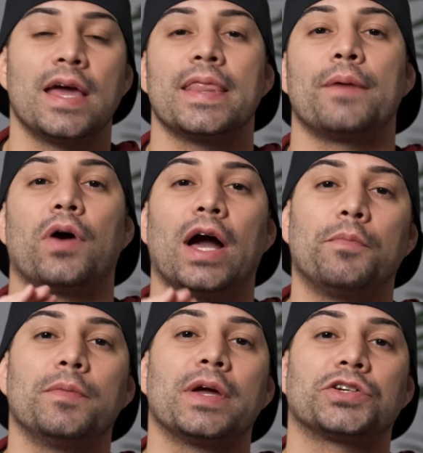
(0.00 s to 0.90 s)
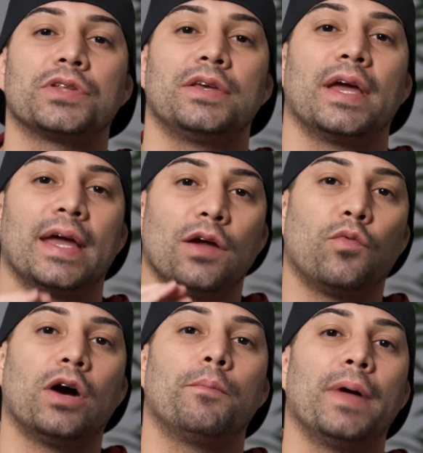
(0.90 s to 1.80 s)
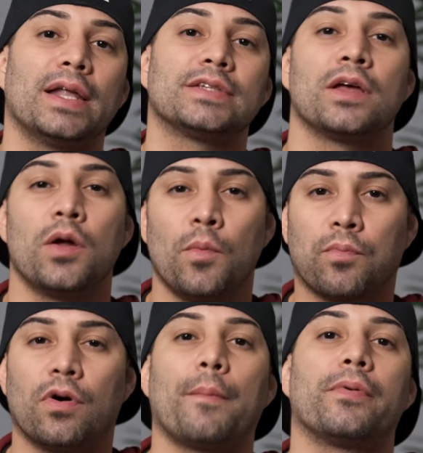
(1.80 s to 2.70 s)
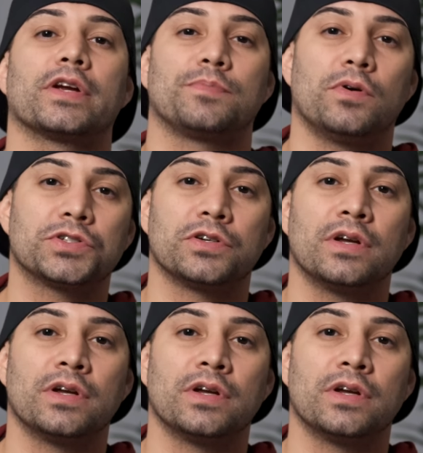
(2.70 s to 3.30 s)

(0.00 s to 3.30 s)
that will help you make sure that you get a well-balanced proper exposure,